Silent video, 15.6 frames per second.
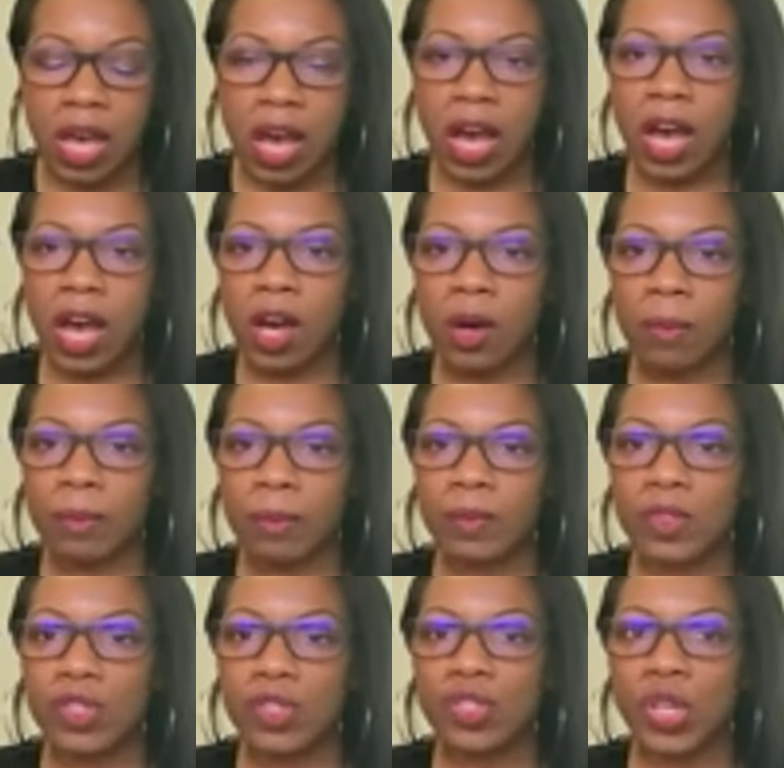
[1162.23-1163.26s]
Um,
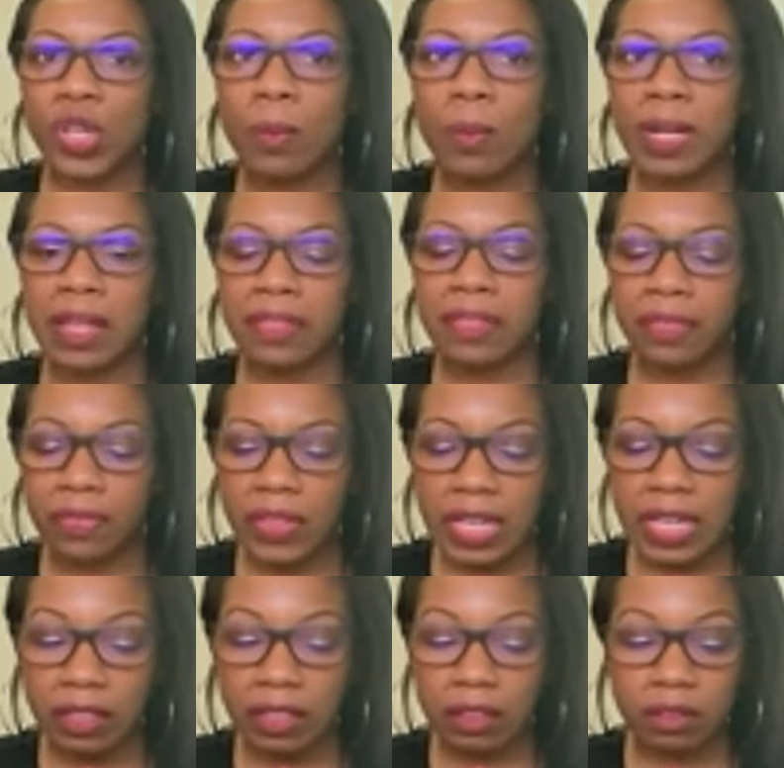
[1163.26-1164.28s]
so, but I
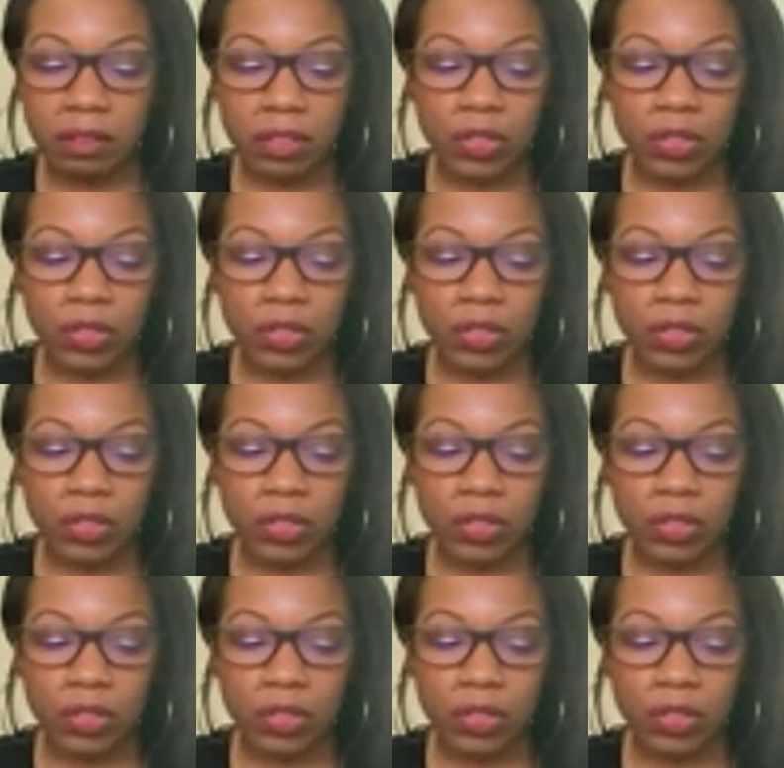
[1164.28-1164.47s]
think,